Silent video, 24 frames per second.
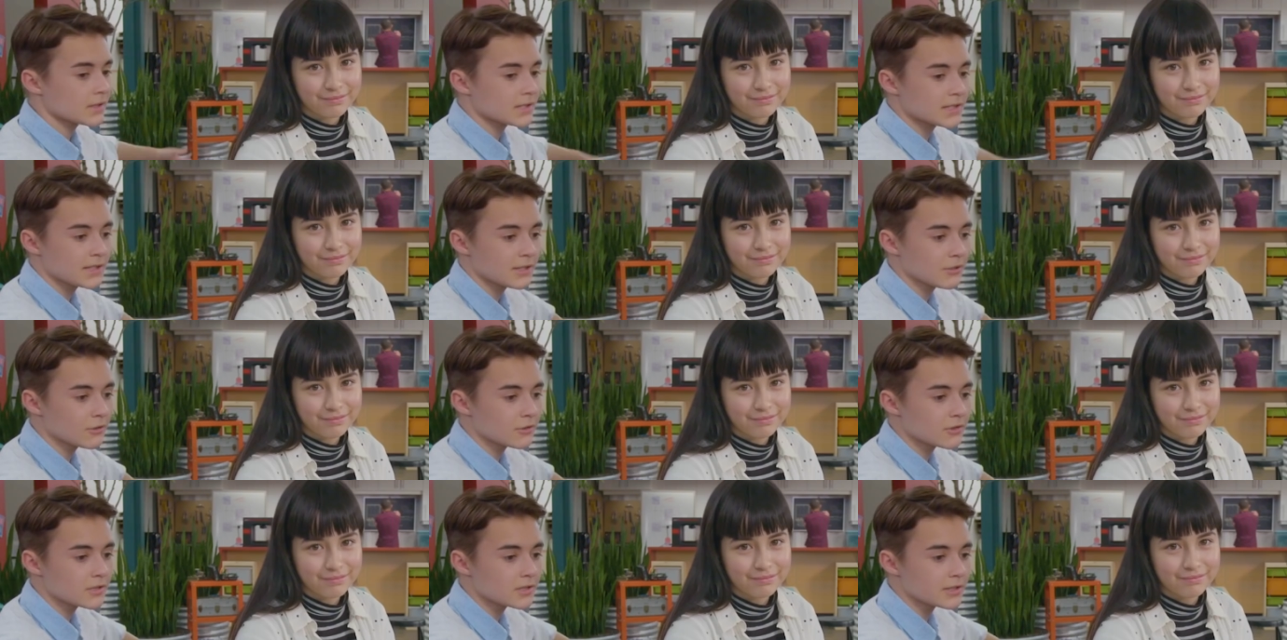
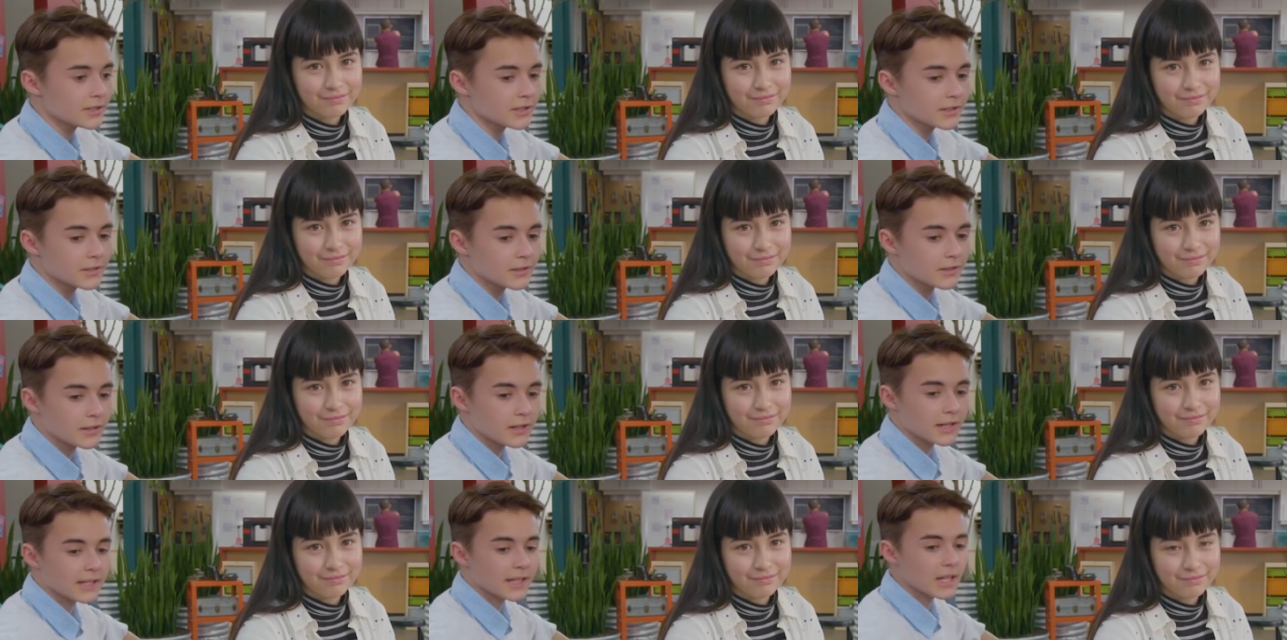
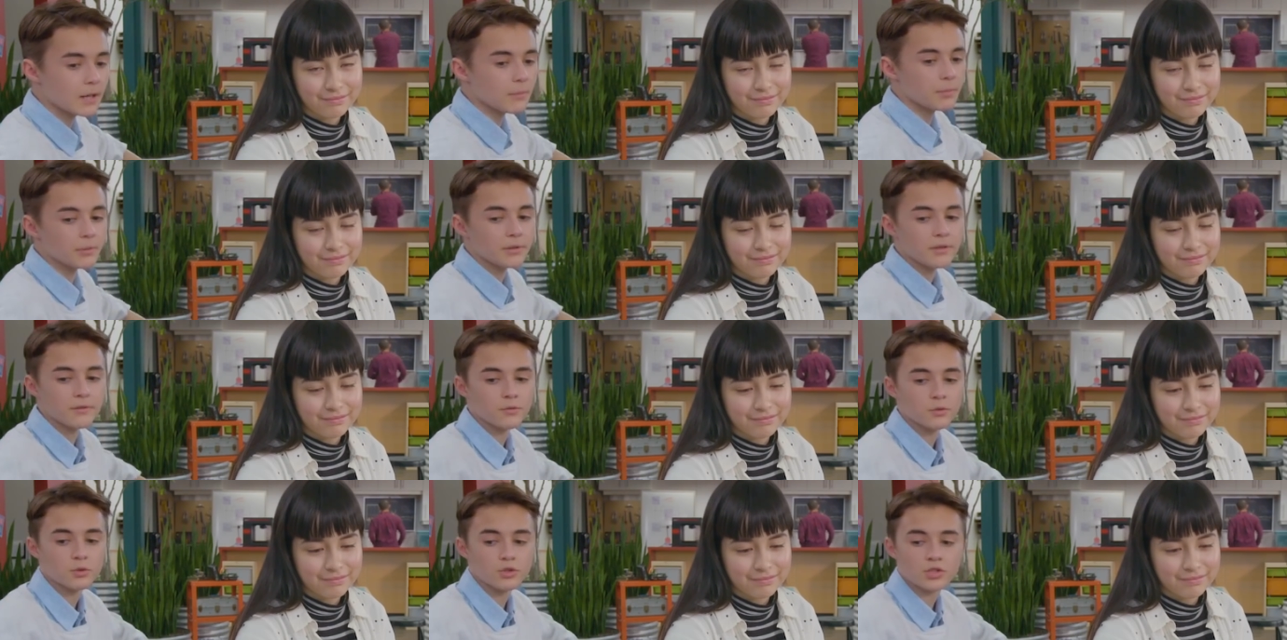Speaker 1: Seriously, I can't
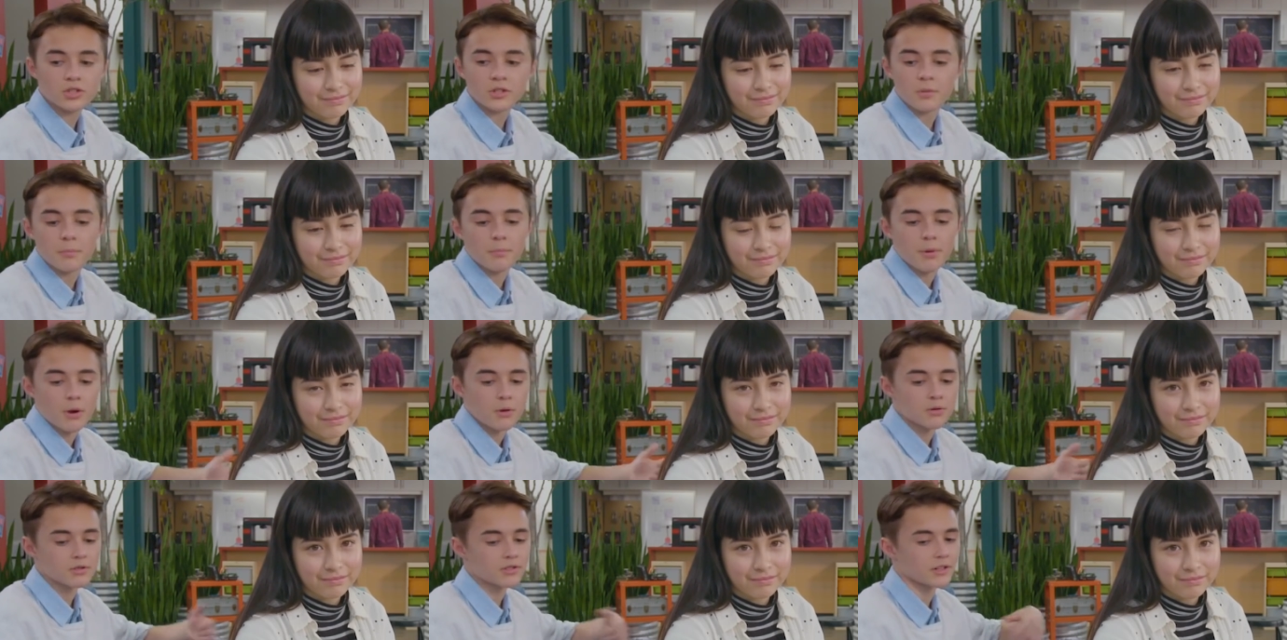believe you just
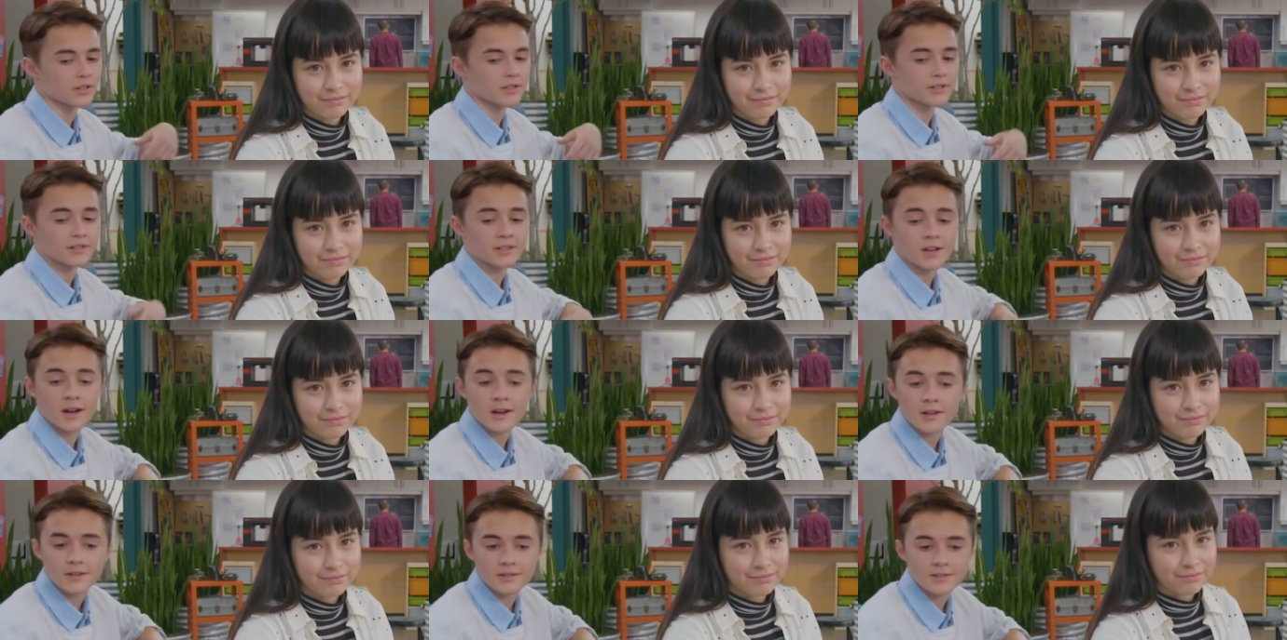composed our
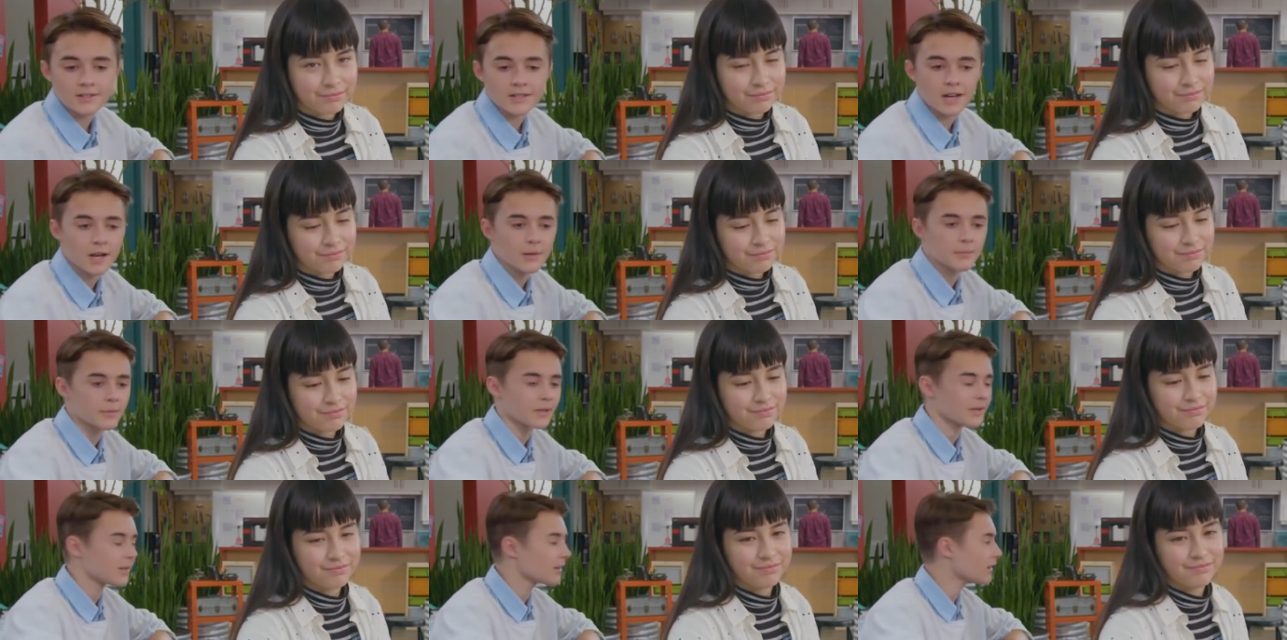entire
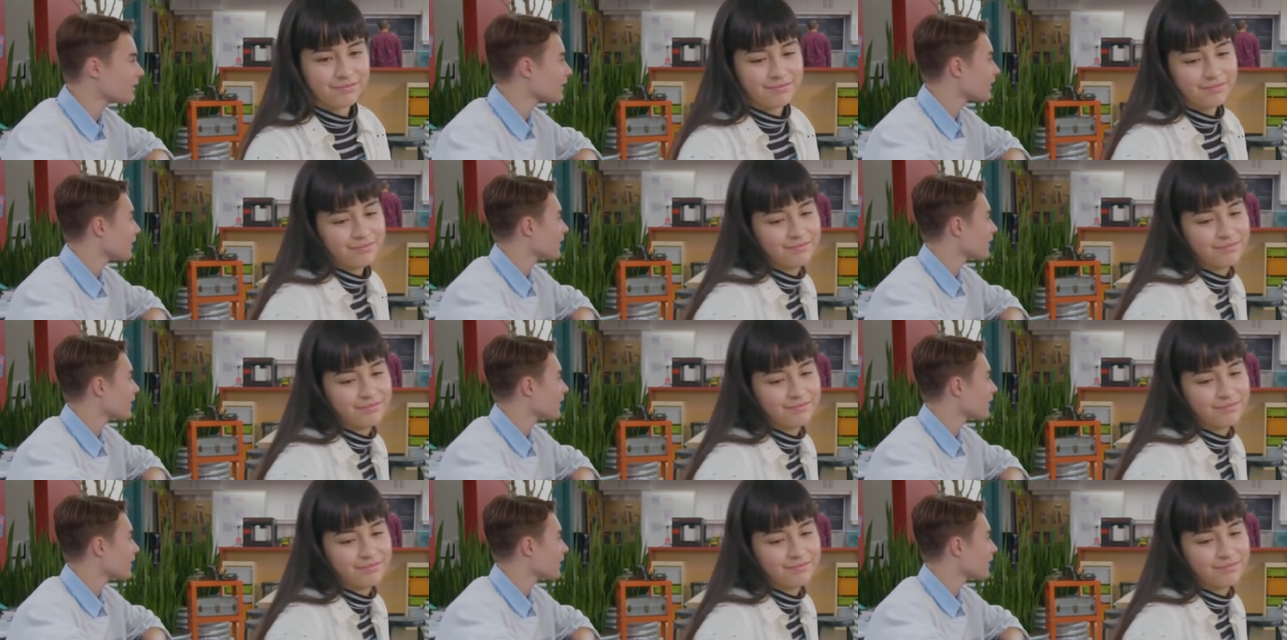assignment.